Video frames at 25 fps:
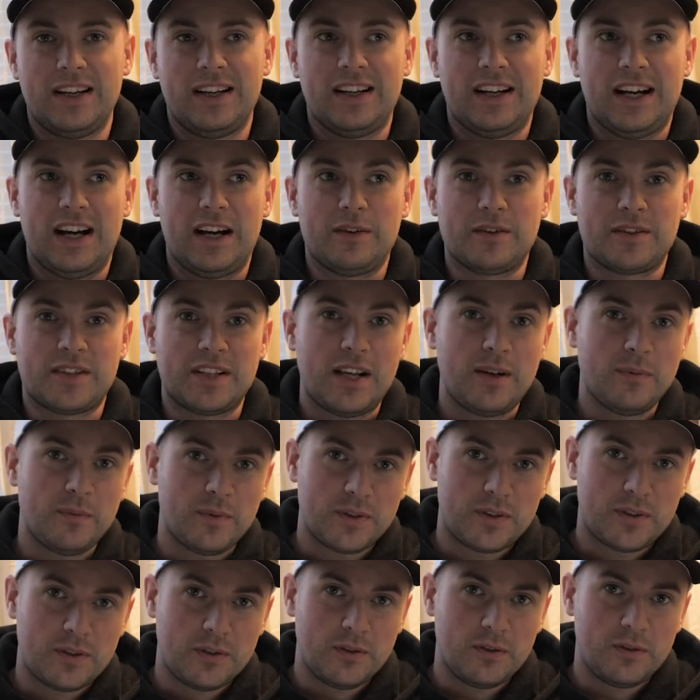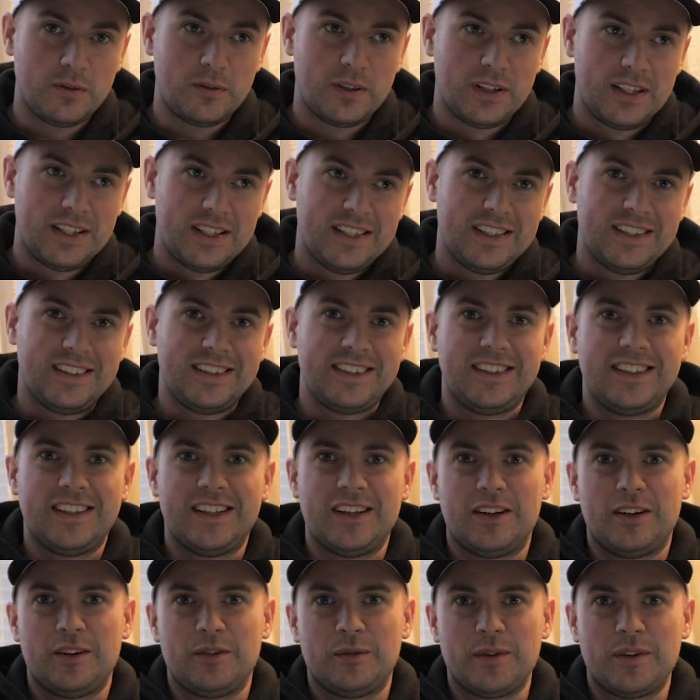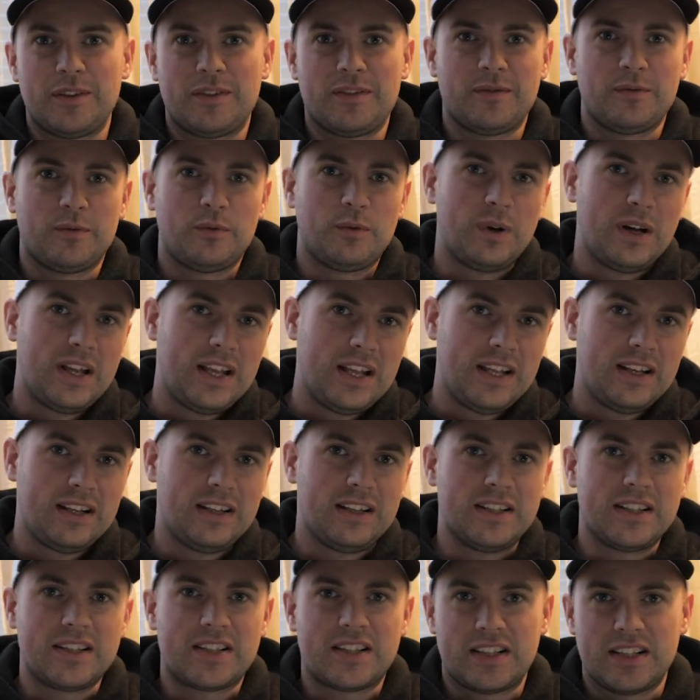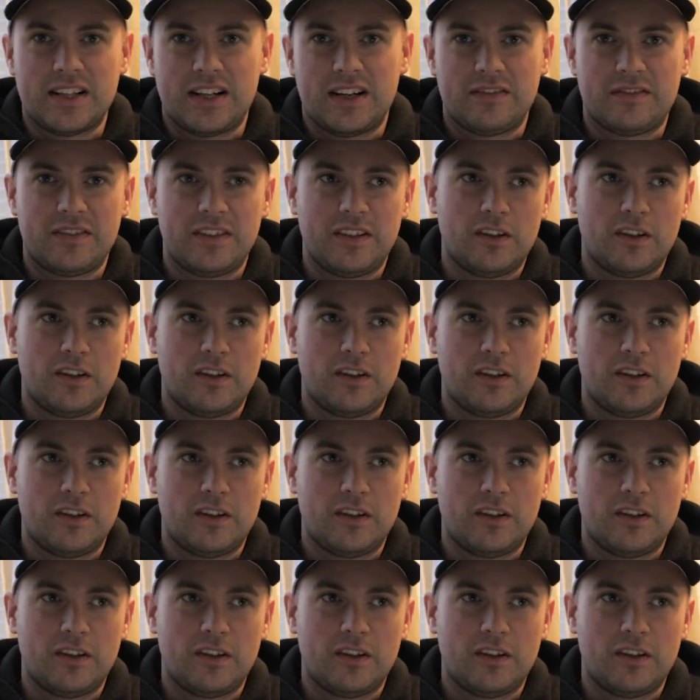I was able to, with wind and stuff,